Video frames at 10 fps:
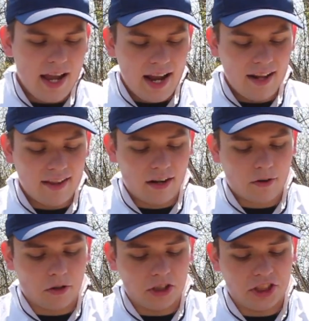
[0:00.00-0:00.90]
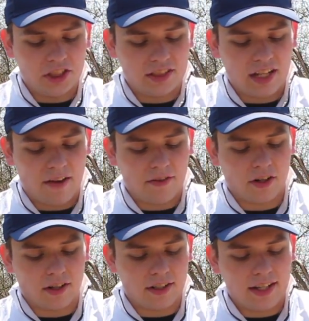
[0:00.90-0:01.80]
And then of course you just have
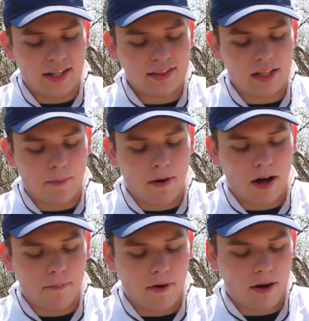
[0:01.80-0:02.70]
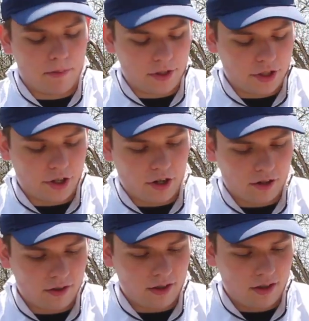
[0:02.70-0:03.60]
your antennas that pop up and
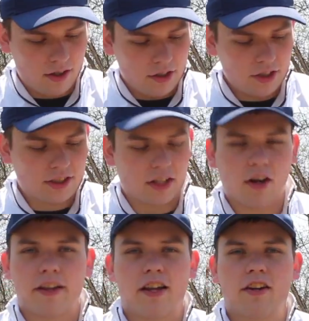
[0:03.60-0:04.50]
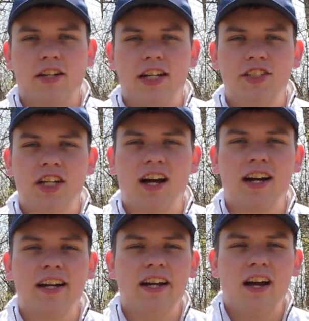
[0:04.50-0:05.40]
turn, just like all the other
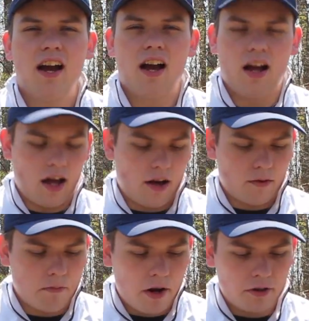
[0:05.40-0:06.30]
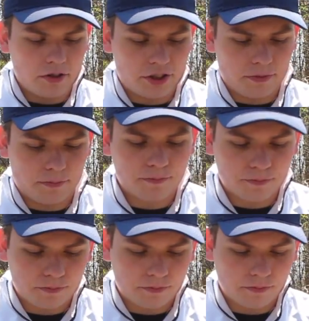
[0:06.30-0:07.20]
DJI remotes.
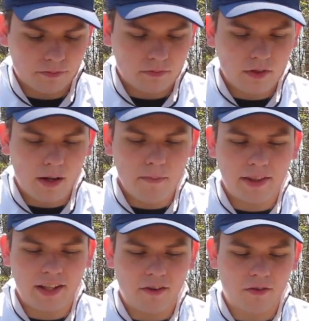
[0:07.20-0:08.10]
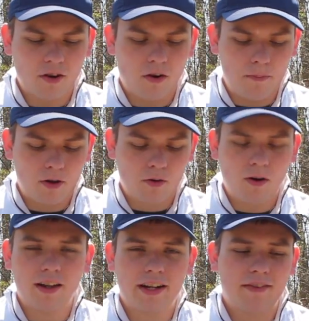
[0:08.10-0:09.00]
But the overall build
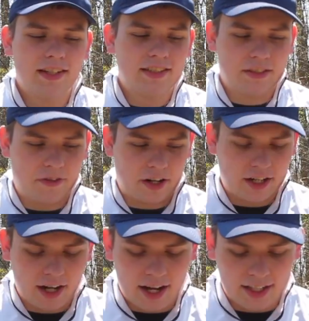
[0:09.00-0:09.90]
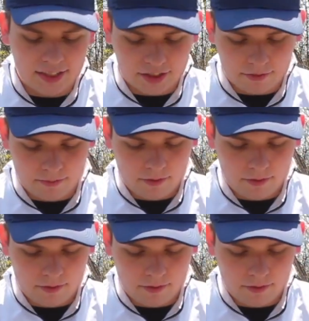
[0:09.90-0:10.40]
quality of this is very nice.